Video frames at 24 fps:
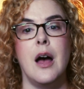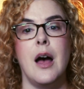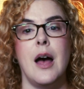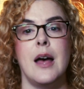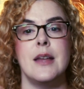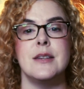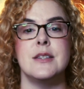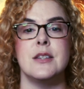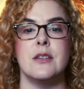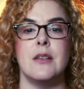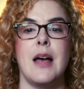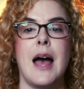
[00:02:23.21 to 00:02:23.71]

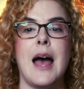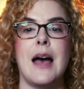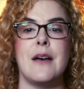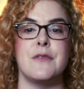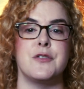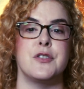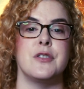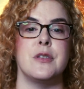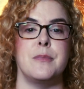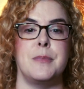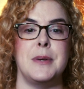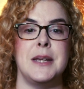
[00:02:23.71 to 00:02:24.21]
until
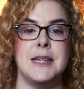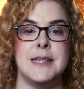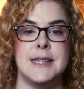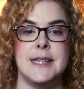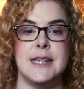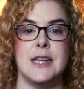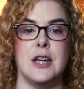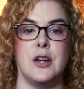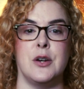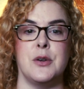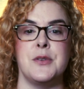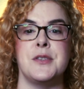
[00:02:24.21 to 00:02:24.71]
after the
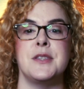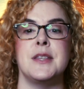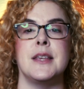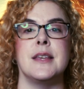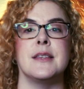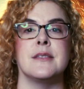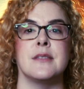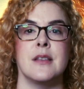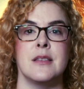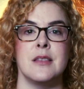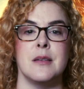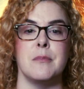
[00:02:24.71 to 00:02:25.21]
PTO
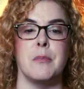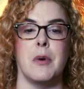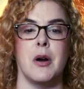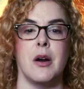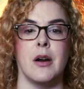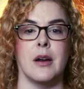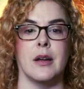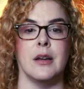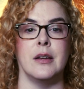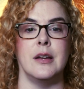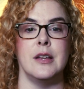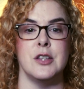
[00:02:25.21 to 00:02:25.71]
sees that the
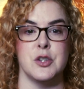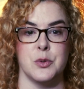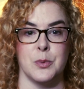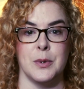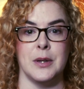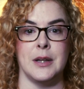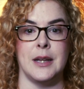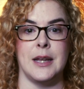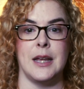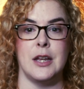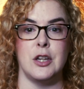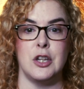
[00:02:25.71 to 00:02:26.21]
mark is
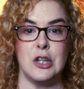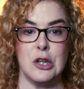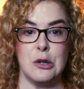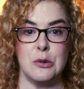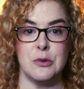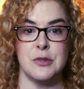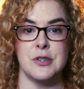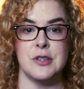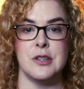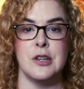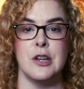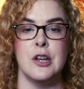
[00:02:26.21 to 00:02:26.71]
really in
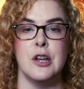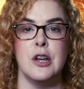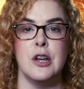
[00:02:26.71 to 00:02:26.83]
use.